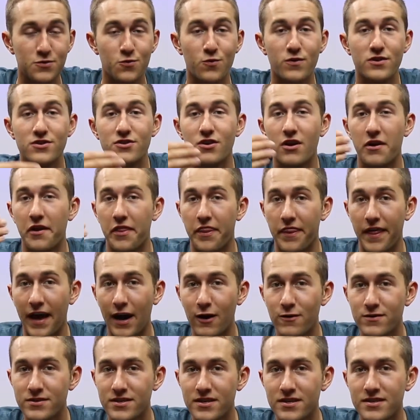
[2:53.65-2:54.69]
which are
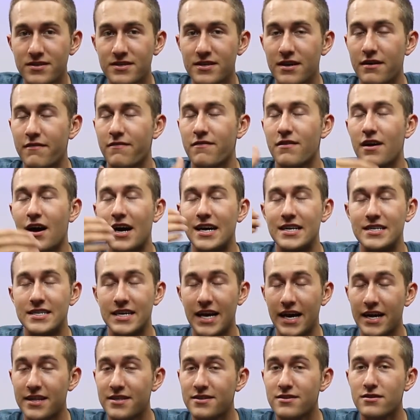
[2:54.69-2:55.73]
thousands if not
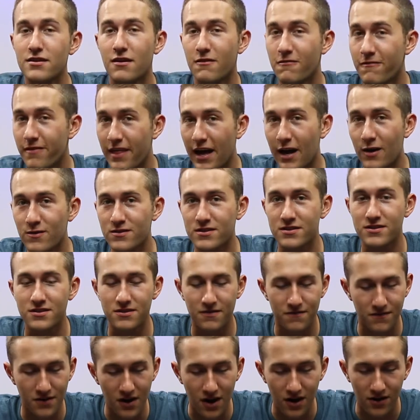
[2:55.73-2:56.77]
tens of thousands of
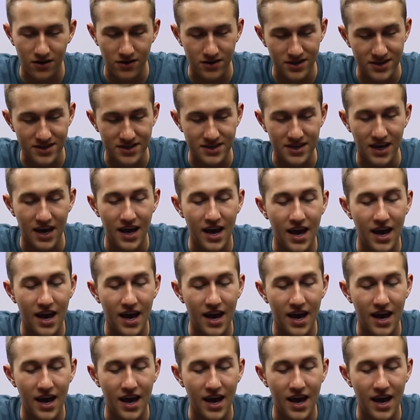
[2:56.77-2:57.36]
dollars,